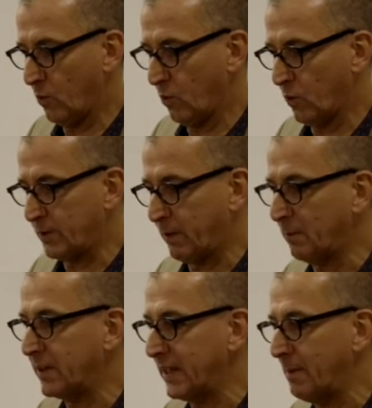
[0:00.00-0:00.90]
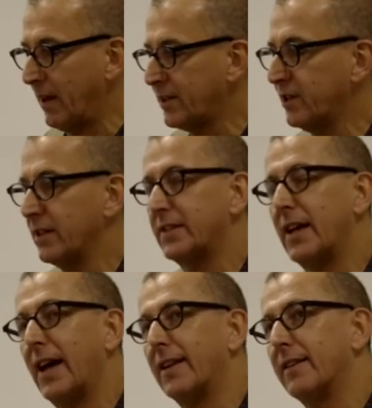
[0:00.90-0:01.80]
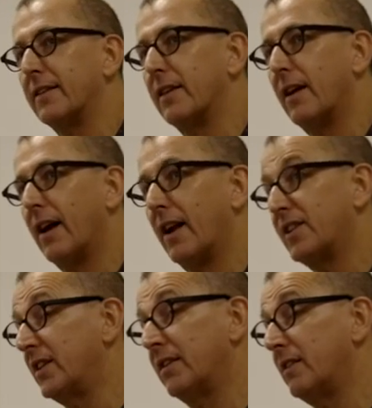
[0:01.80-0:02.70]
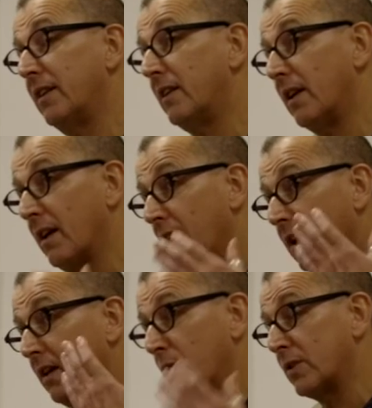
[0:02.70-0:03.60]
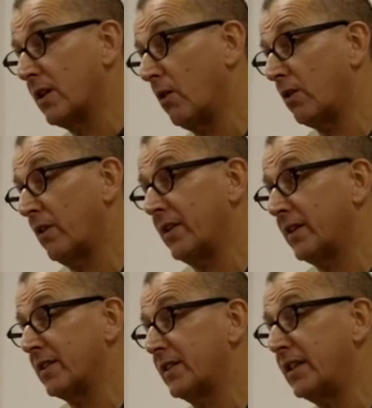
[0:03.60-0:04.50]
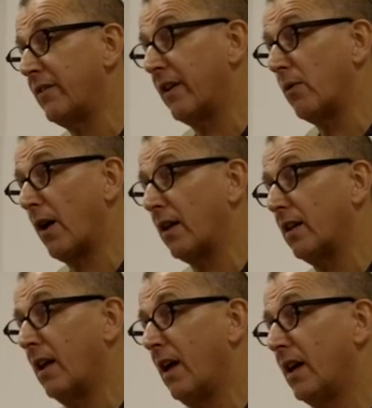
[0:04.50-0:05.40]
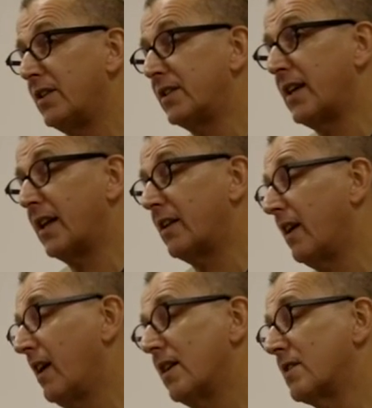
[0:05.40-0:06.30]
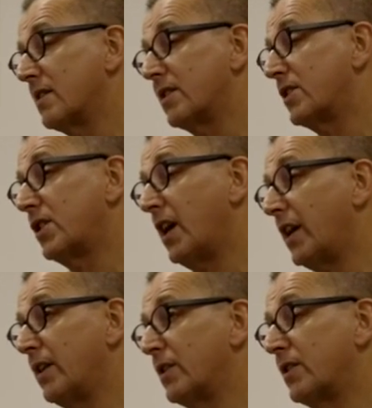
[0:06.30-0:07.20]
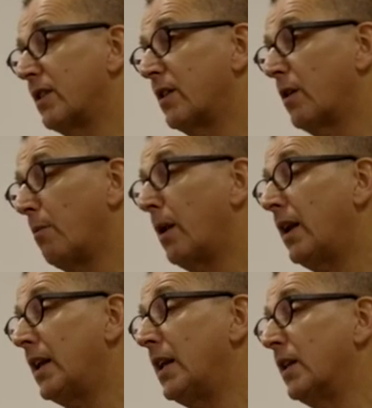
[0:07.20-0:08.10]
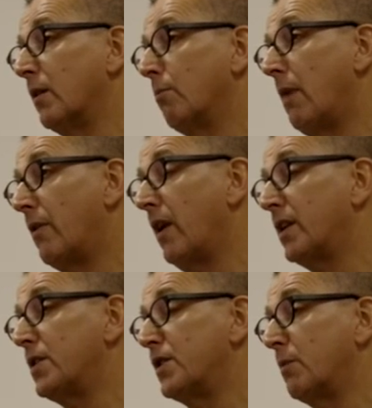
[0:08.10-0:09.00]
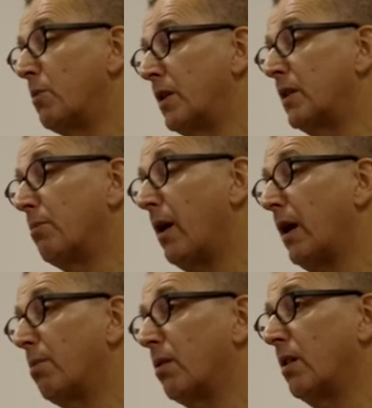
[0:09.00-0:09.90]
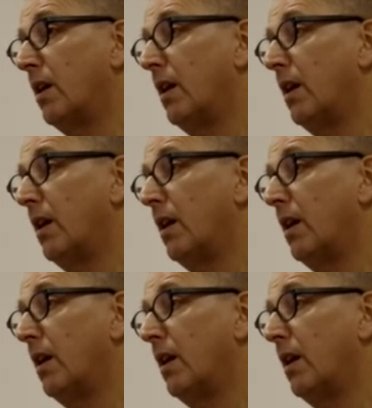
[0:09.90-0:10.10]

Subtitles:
was probably semi-literate and actually was older and didn't see very well. She said, "This has changed completely my relationship with the Bible.